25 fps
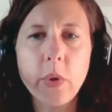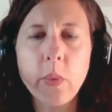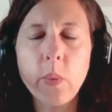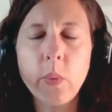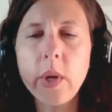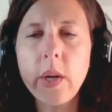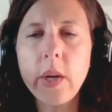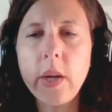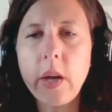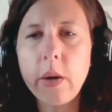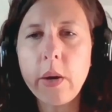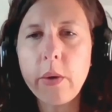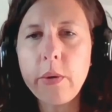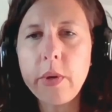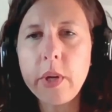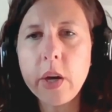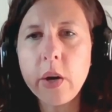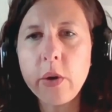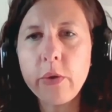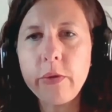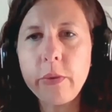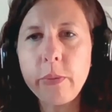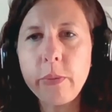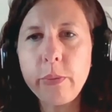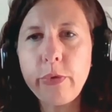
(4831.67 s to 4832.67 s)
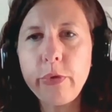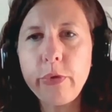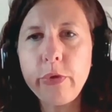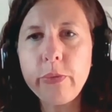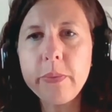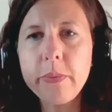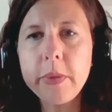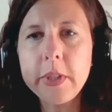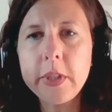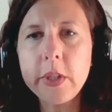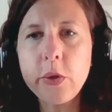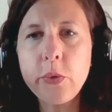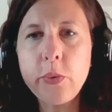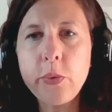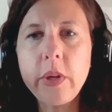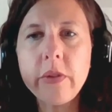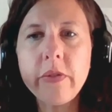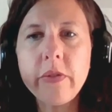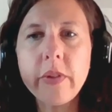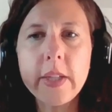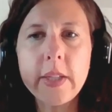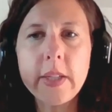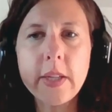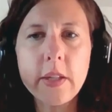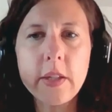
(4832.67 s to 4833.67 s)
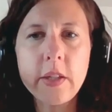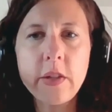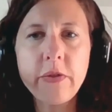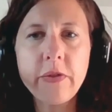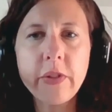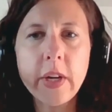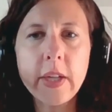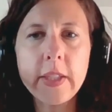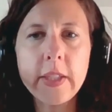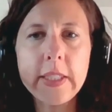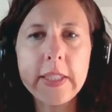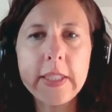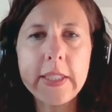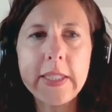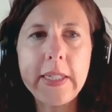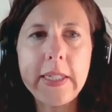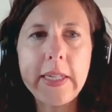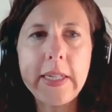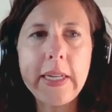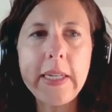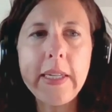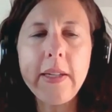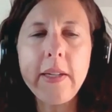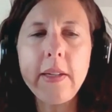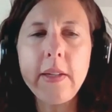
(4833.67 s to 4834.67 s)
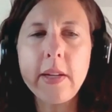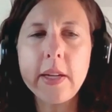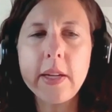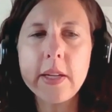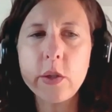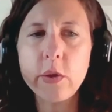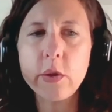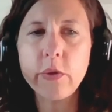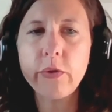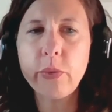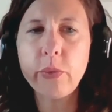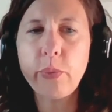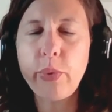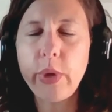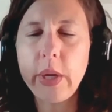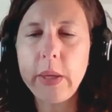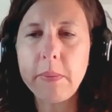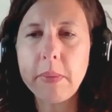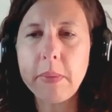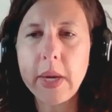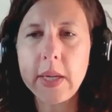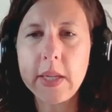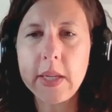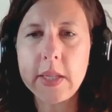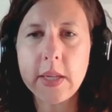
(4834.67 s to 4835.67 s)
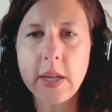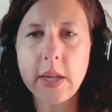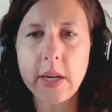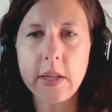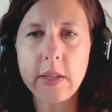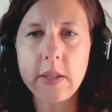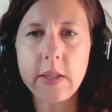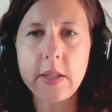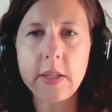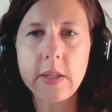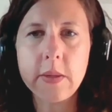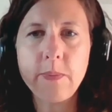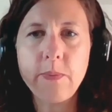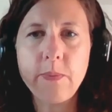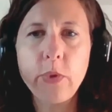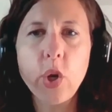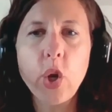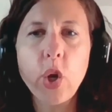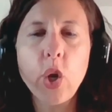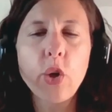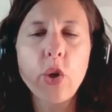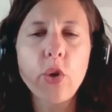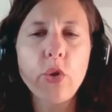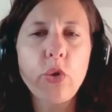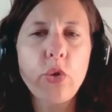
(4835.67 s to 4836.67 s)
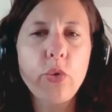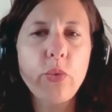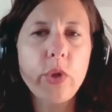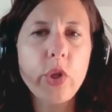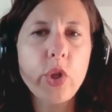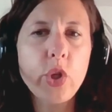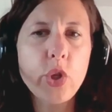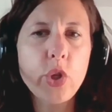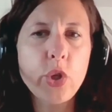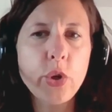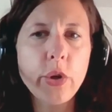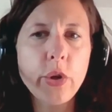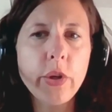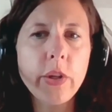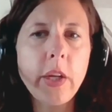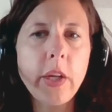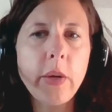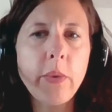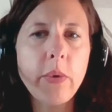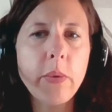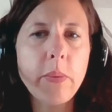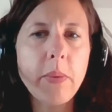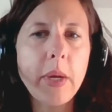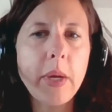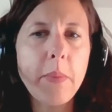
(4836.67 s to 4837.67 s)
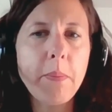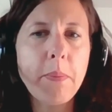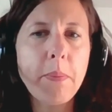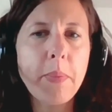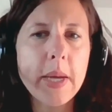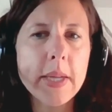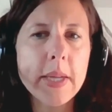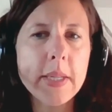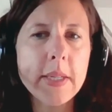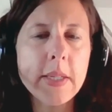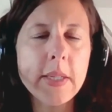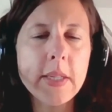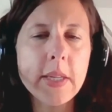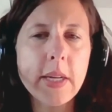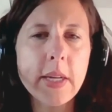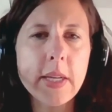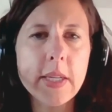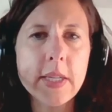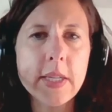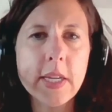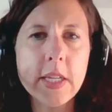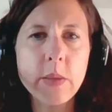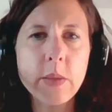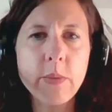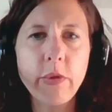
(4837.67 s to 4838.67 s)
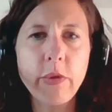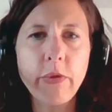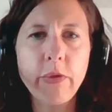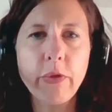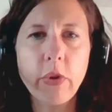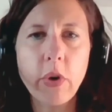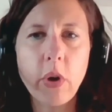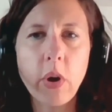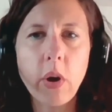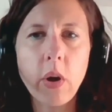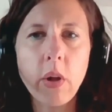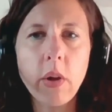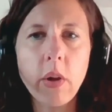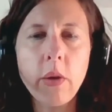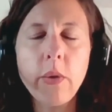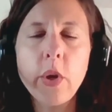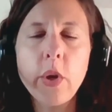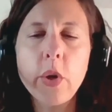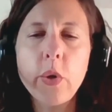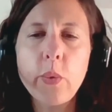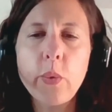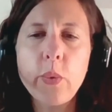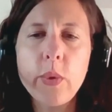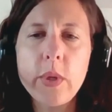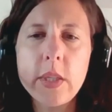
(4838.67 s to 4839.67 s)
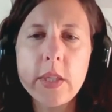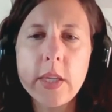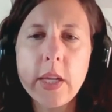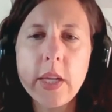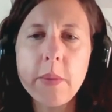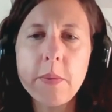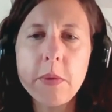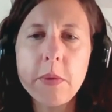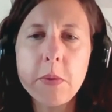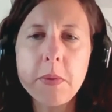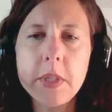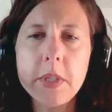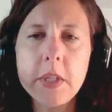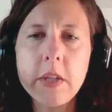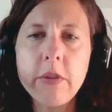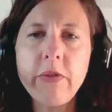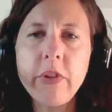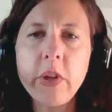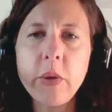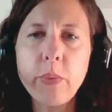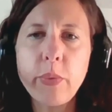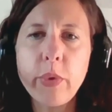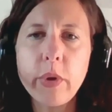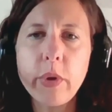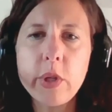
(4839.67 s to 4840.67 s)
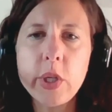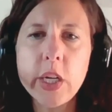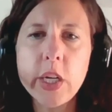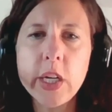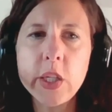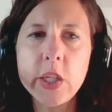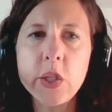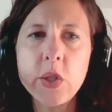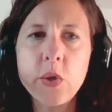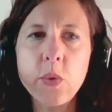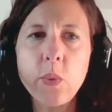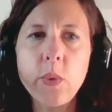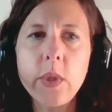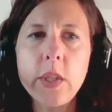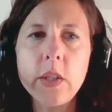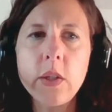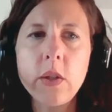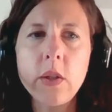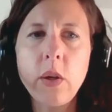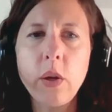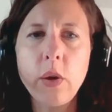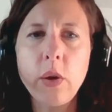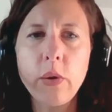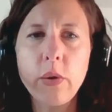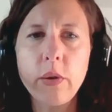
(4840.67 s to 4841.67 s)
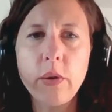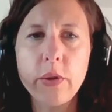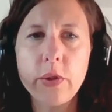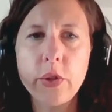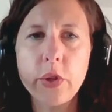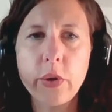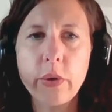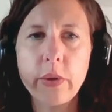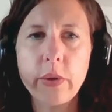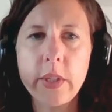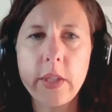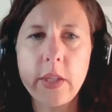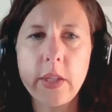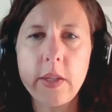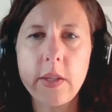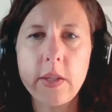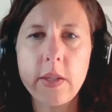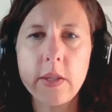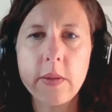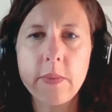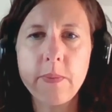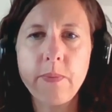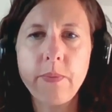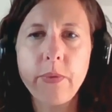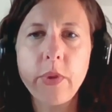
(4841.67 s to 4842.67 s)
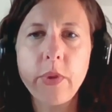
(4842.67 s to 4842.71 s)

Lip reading: One area of improvement that we have identified is the cleanliness of the bring bank sites. To ensure they remain pleasant and accessible for all, we set up specific projects with the local authorities.